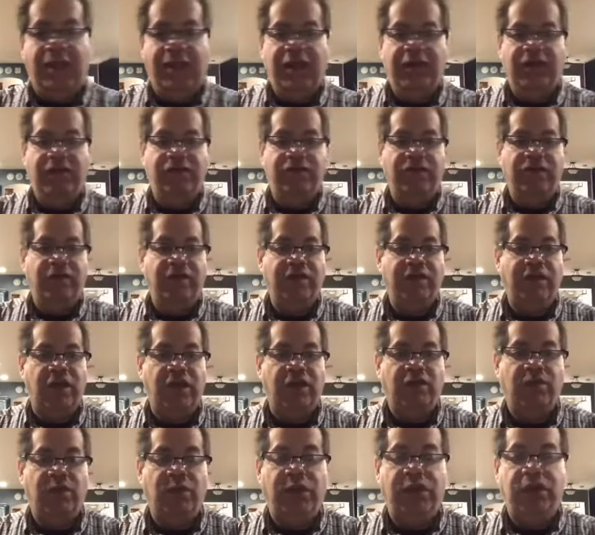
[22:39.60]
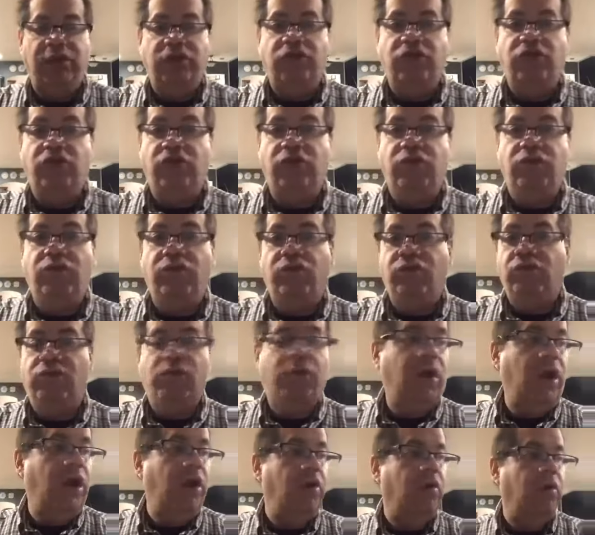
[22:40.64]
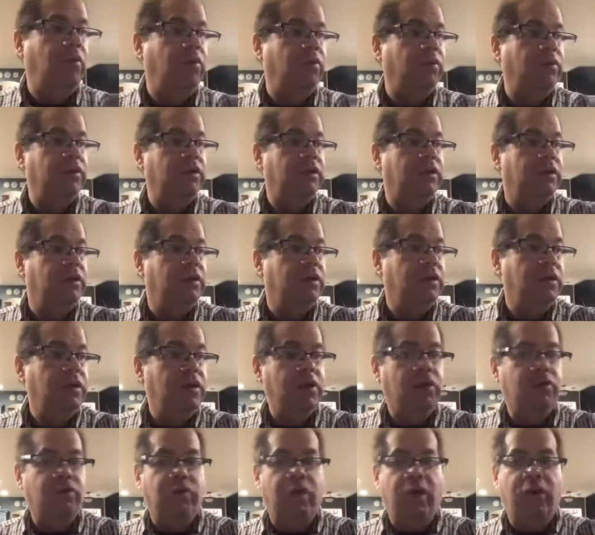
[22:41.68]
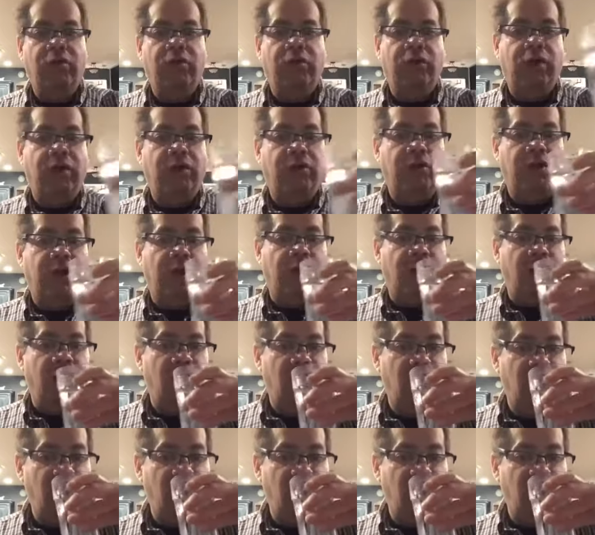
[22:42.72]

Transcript: is continuing to grow. Grow, grow, grow.